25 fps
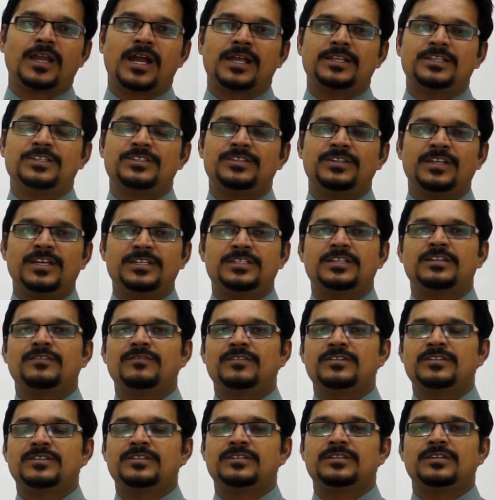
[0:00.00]
And this nature
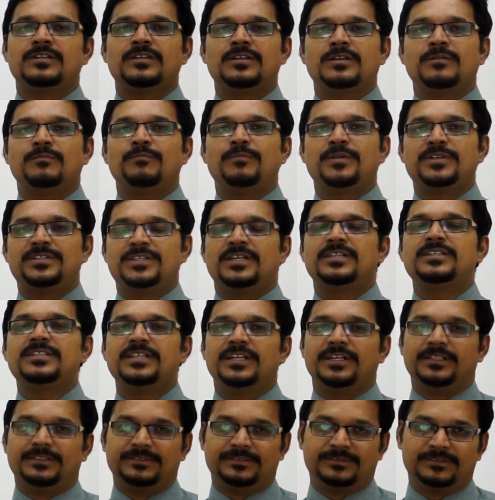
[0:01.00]
was
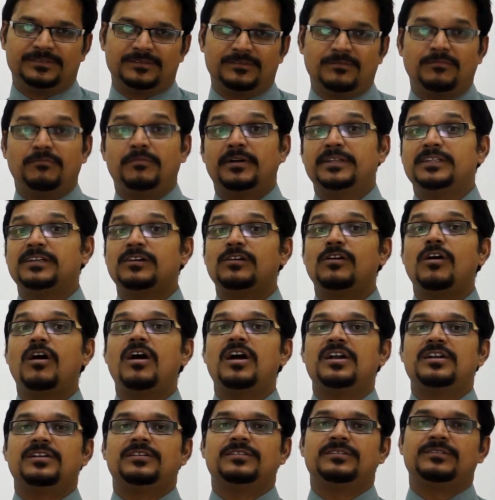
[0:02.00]
presented by the
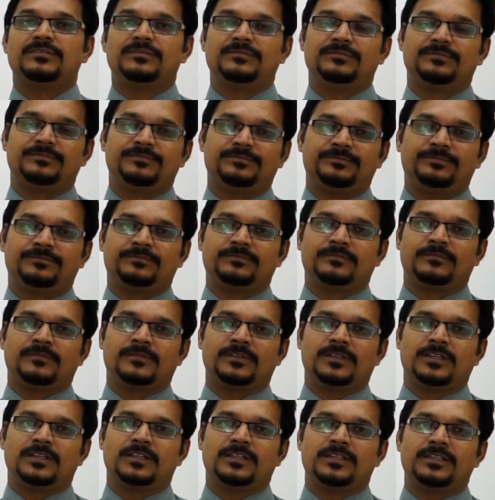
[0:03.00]
God.
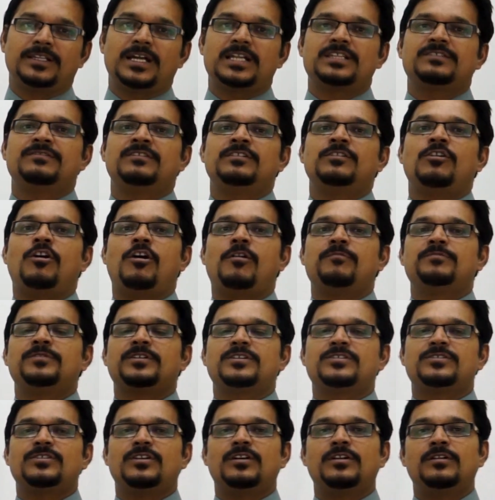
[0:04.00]
That's why the
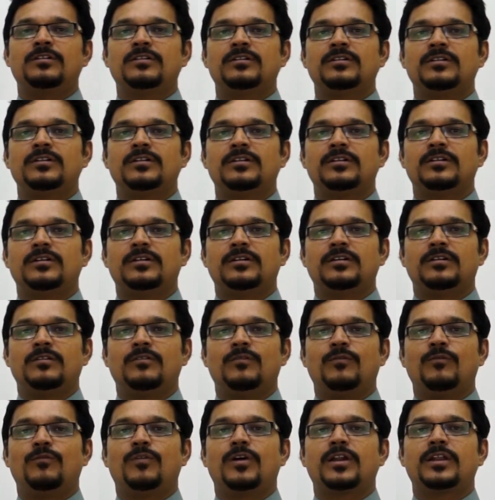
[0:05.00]
objects are
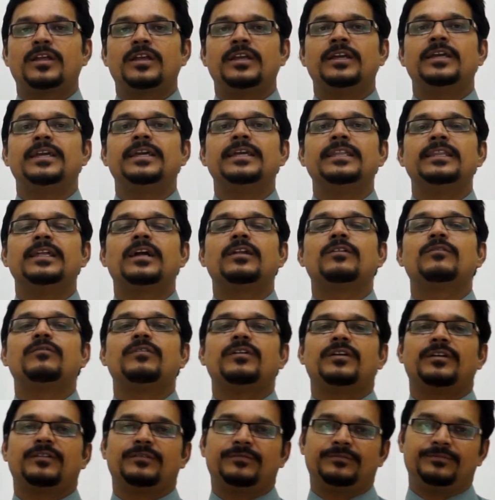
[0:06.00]
working in that
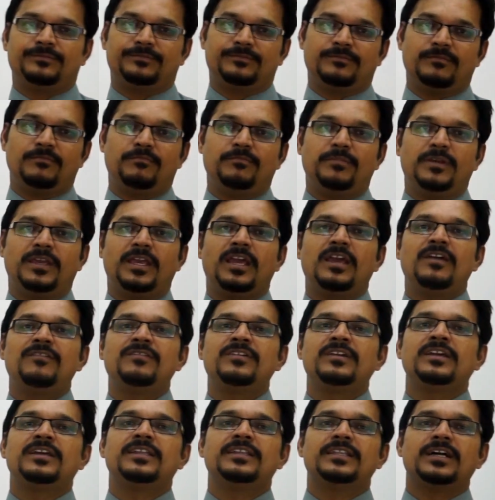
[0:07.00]
way,
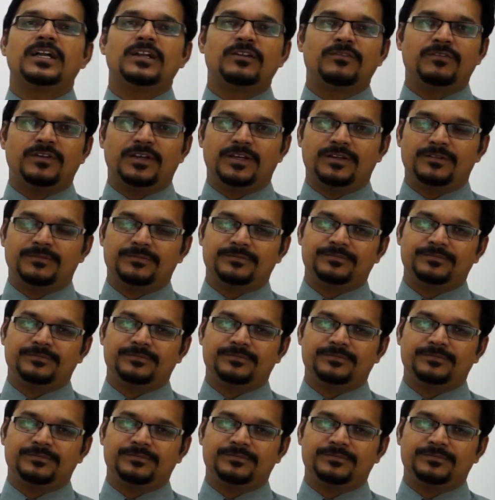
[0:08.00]
behaving in that way.